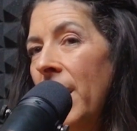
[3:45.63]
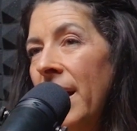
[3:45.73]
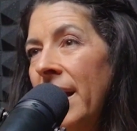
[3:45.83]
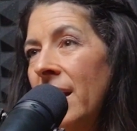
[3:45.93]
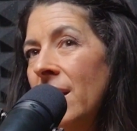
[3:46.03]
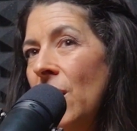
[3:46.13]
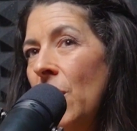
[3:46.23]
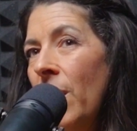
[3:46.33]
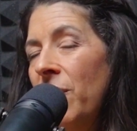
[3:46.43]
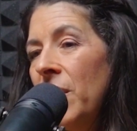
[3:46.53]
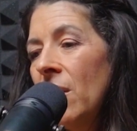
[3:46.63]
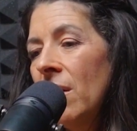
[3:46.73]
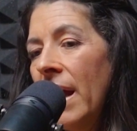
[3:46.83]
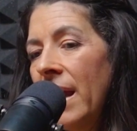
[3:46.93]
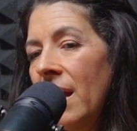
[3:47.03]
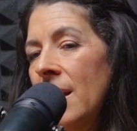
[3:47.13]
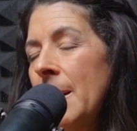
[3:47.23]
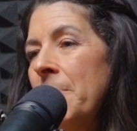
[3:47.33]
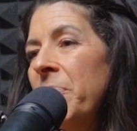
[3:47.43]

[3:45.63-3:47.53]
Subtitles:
But, I feel like